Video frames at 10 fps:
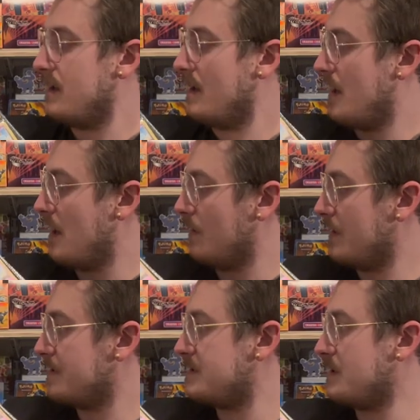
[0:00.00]
Uh,
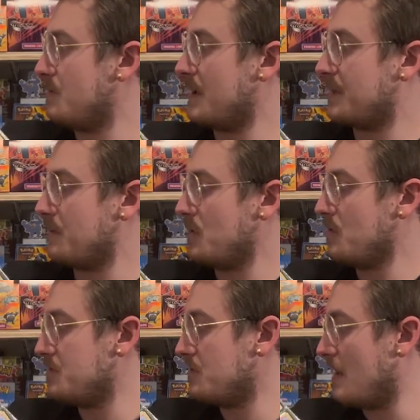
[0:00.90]
let's see. We got the
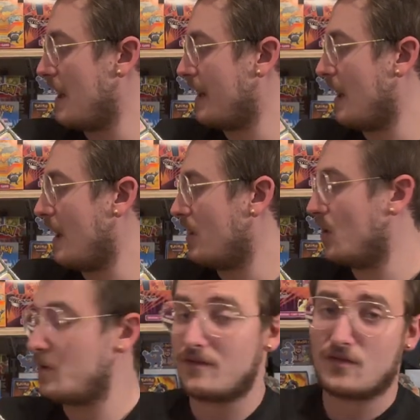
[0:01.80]
Mewtwo
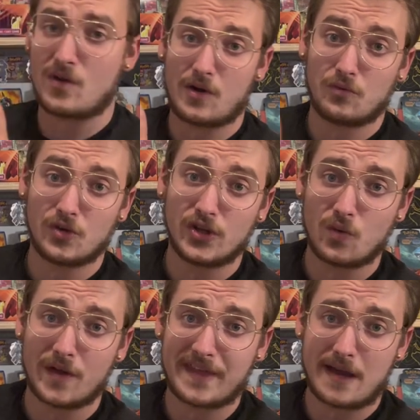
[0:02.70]
non-hollow, even really
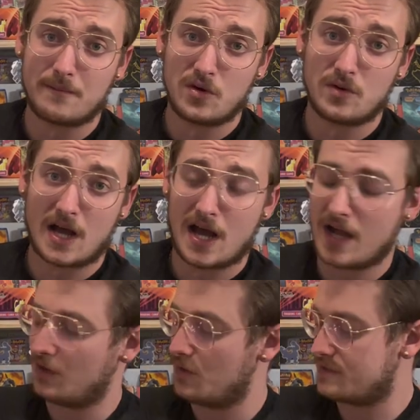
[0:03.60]
want that Mew in a
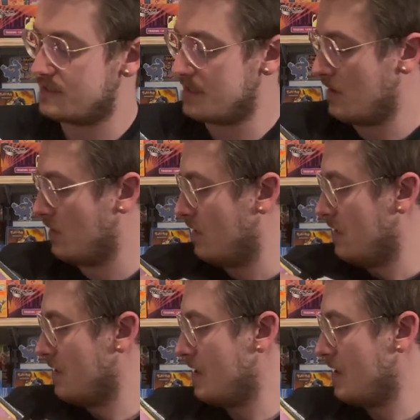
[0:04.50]
hollow still.